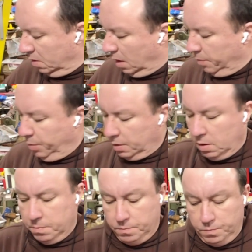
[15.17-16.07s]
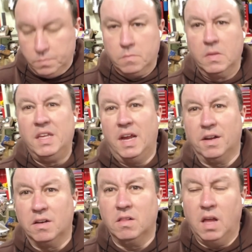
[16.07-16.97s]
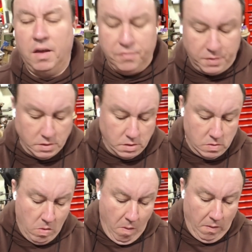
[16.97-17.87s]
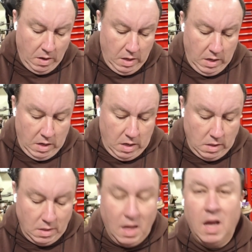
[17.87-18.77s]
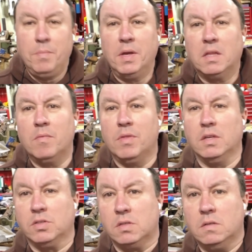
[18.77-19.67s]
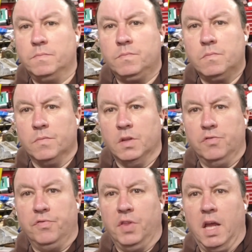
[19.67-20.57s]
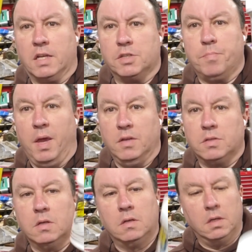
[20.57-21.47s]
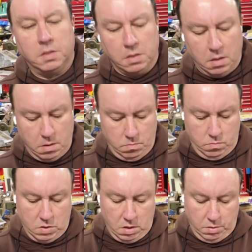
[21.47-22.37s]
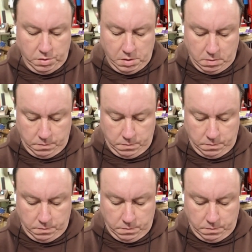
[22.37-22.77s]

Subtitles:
I picked up. Yeah, you're gonna laugh because I picked up this flex paste. It's color is it?